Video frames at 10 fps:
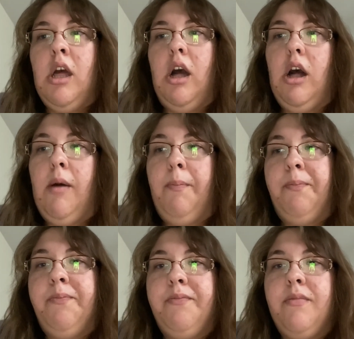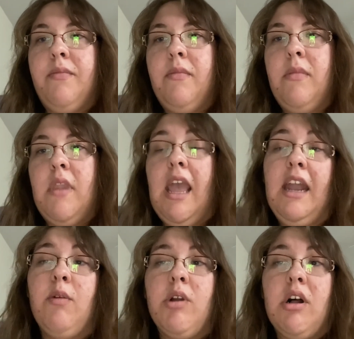And
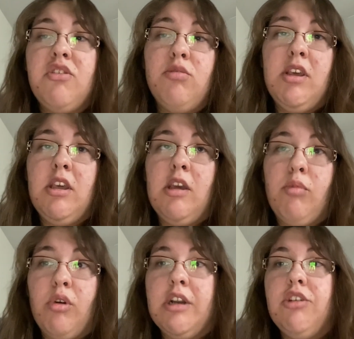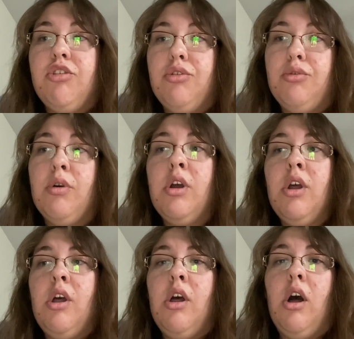it would also be important to
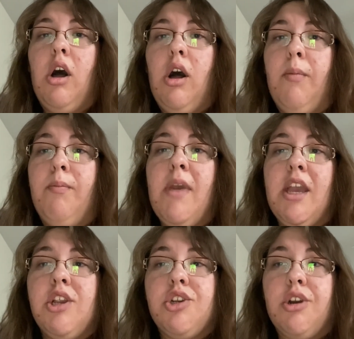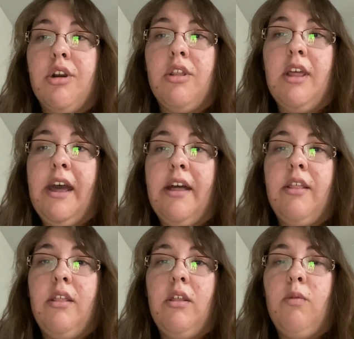make sure that
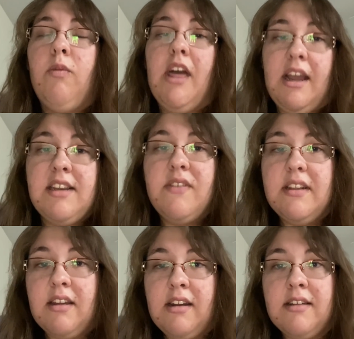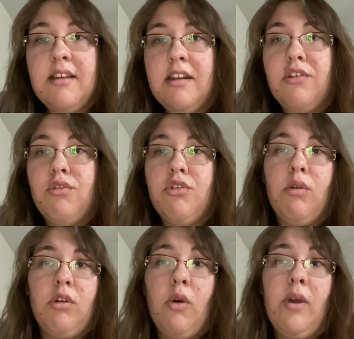the activities that I decide to do
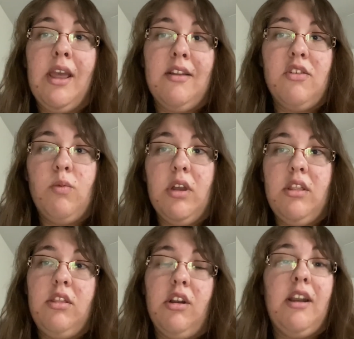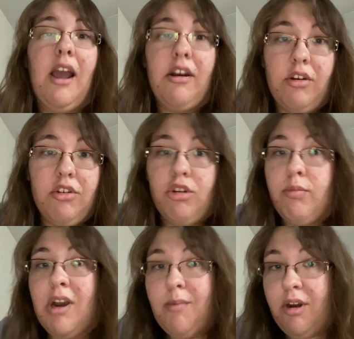don't go against what their doctors or
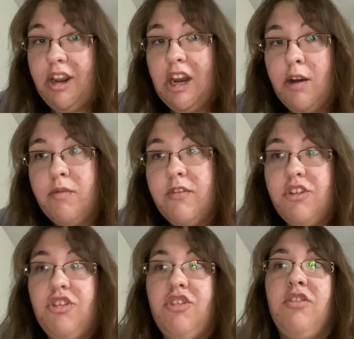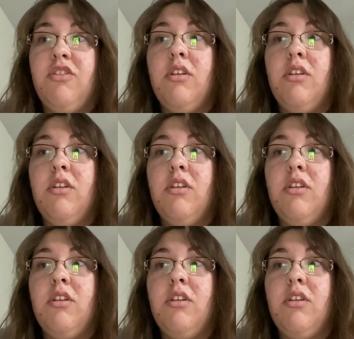primary care physicians